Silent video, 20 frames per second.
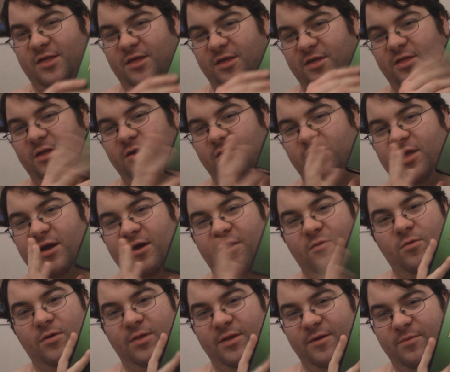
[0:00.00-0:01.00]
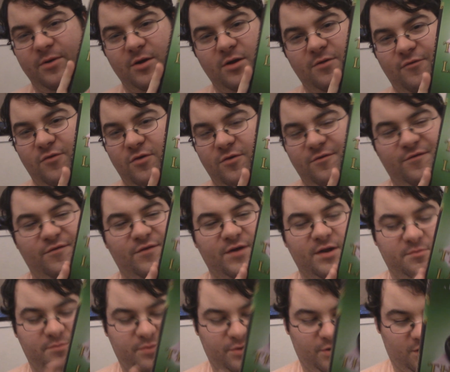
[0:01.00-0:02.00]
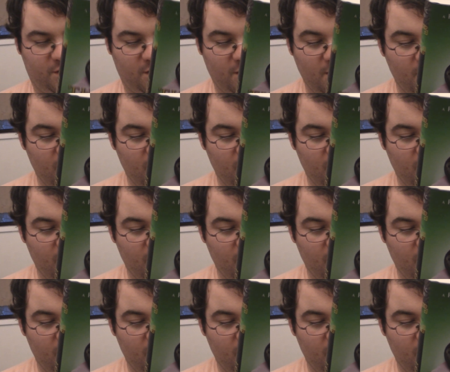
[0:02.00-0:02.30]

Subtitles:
This looks like a really beautiful, fun book.